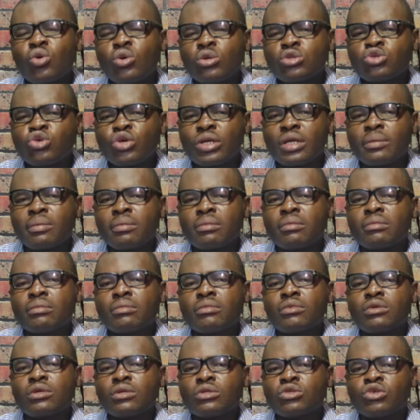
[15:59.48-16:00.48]
to
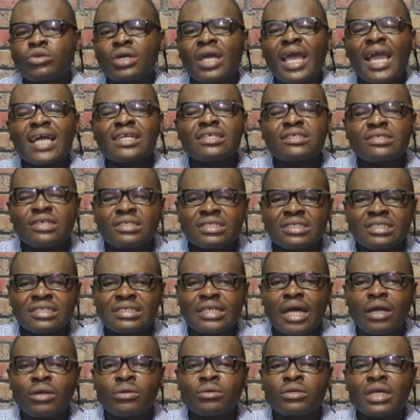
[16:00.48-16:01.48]
a hairdressing
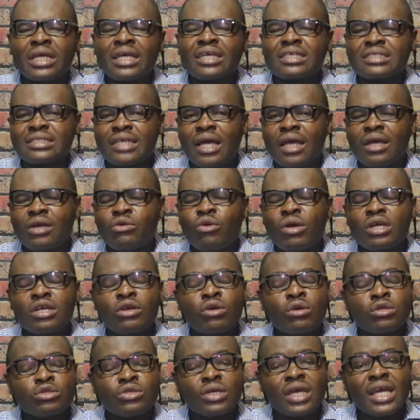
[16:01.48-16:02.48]
saloon, when you
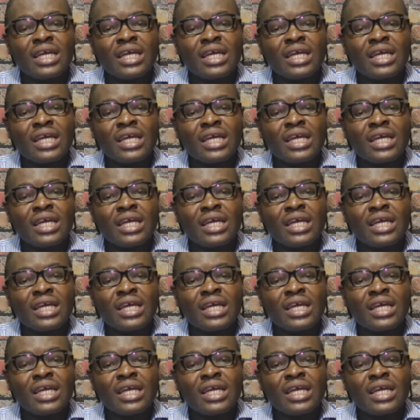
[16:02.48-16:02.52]
go to